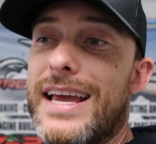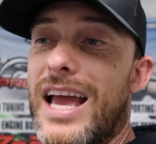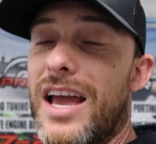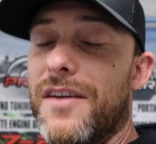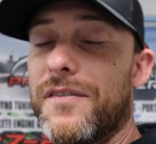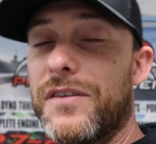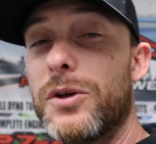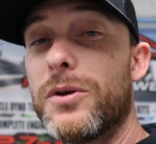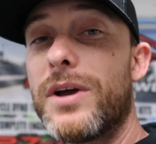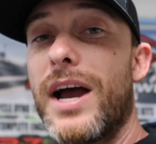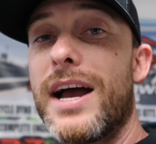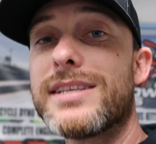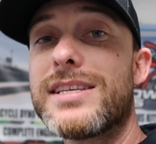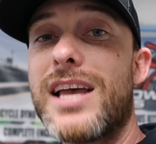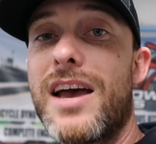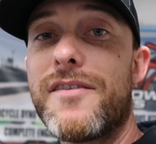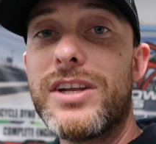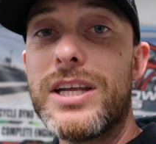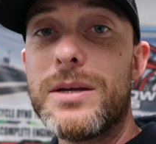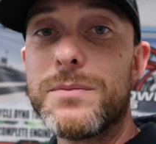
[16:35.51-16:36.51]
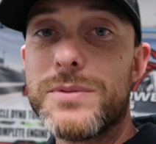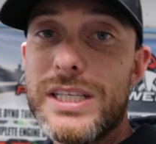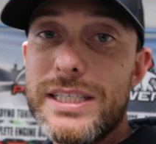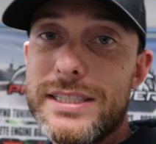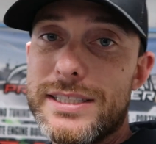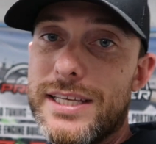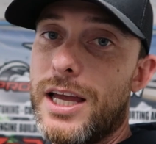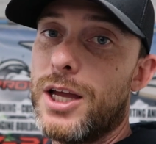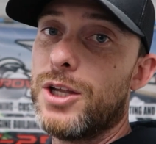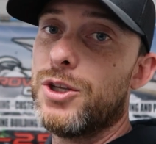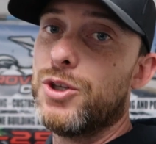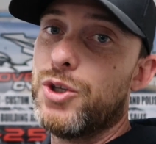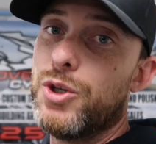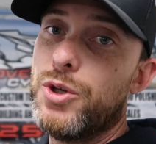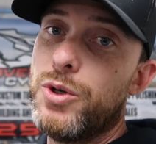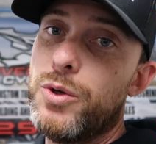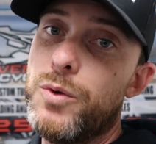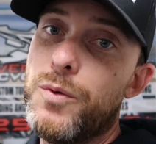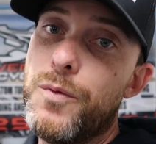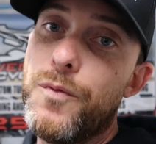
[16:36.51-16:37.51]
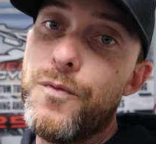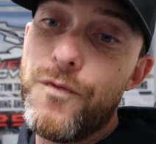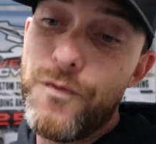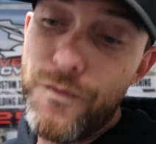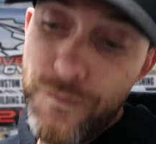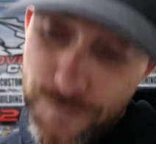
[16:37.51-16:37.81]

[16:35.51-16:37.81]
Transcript: If you guys have an MT-10, you